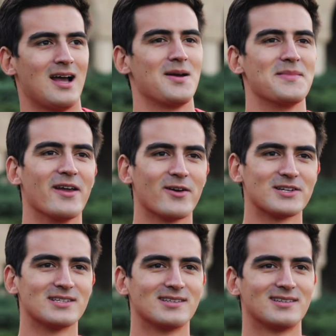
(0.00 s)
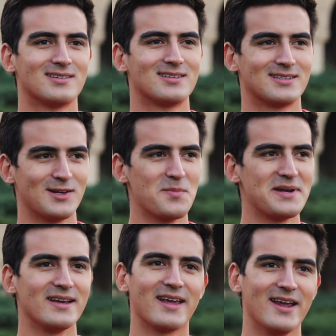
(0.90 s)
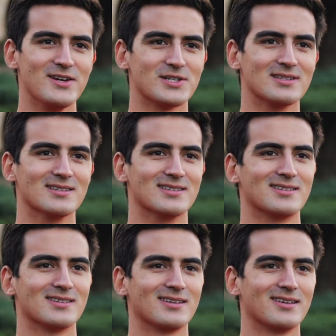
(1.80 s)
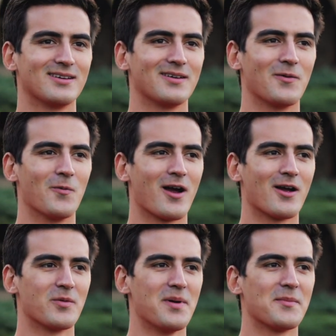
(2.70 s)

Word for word: I mean, there are just so many occasions where I